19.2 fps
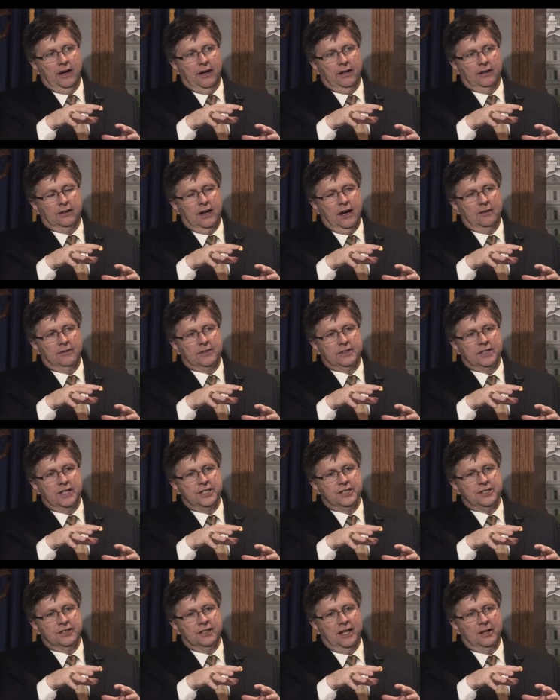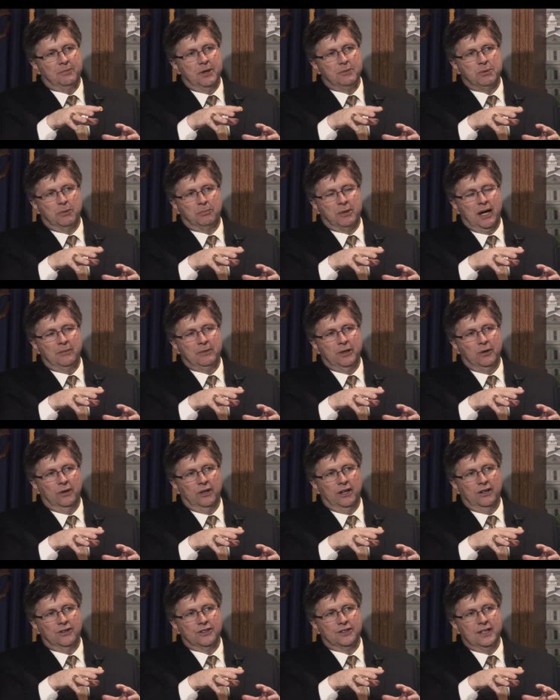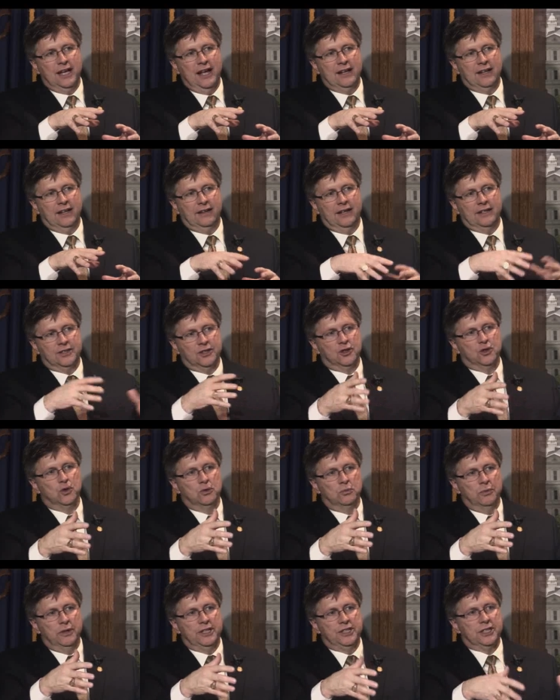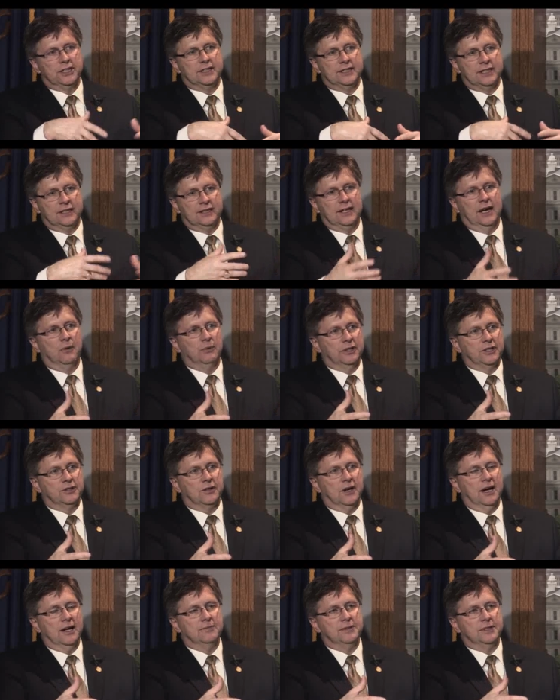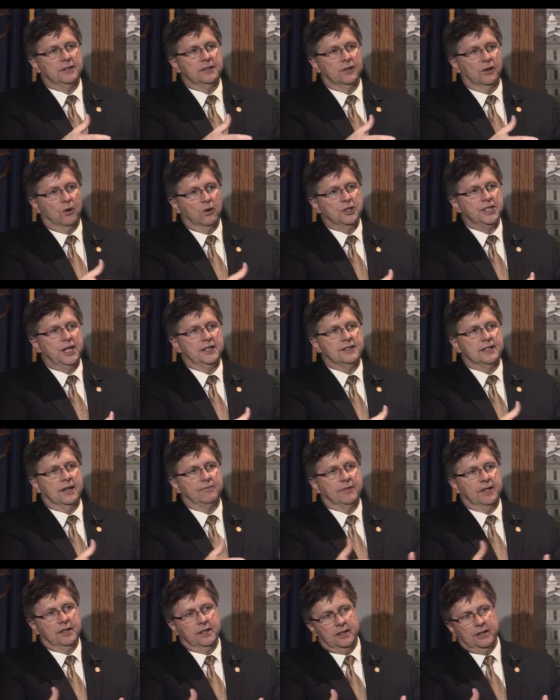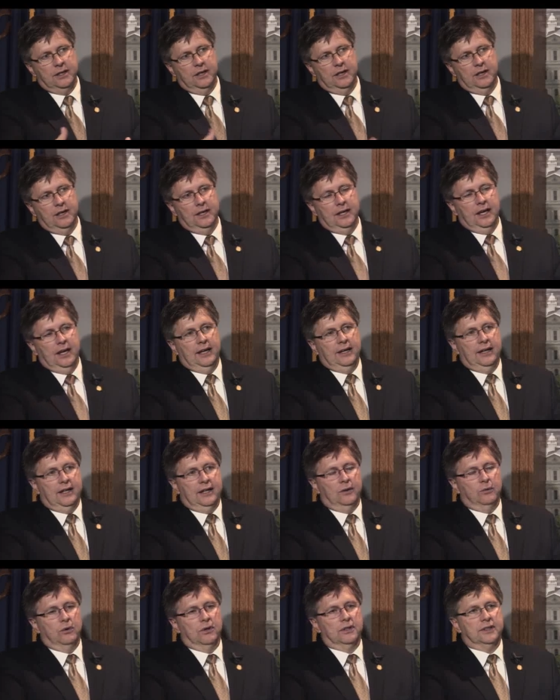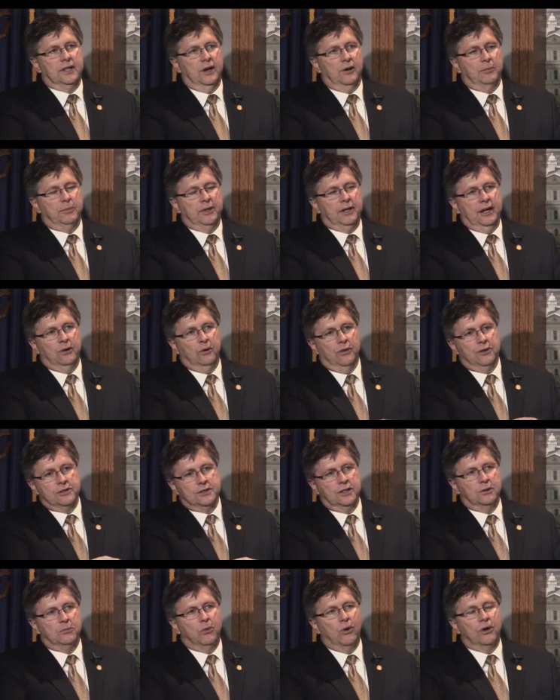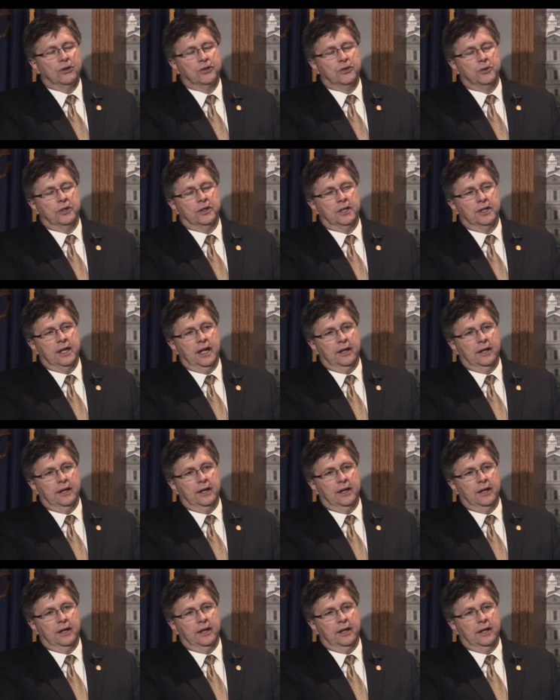conversations. A lot of people probably don't understand that. They assume we just sit down with the tribes and negotiate something and get it worked out. But I know there's a little more to it than that.